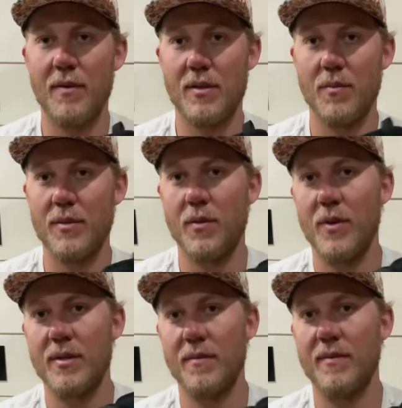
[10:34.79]
It's almost a
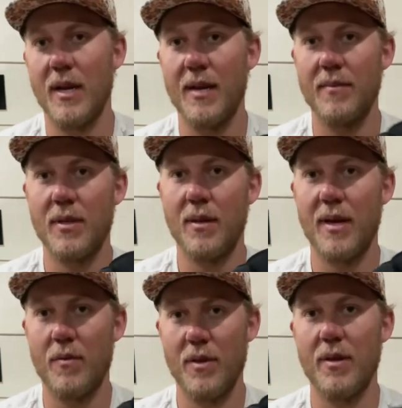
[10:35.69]
waste of time to
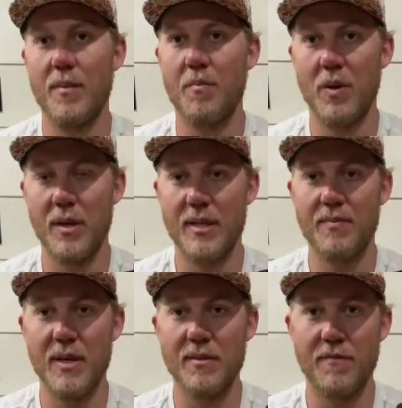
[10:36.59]
like really put
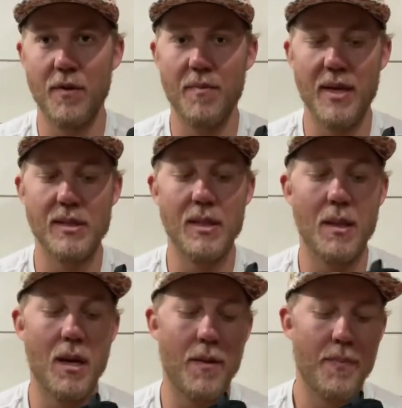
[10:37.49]
expensive footbeds in
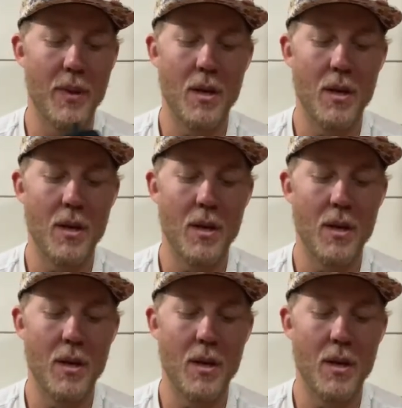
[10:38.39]
there.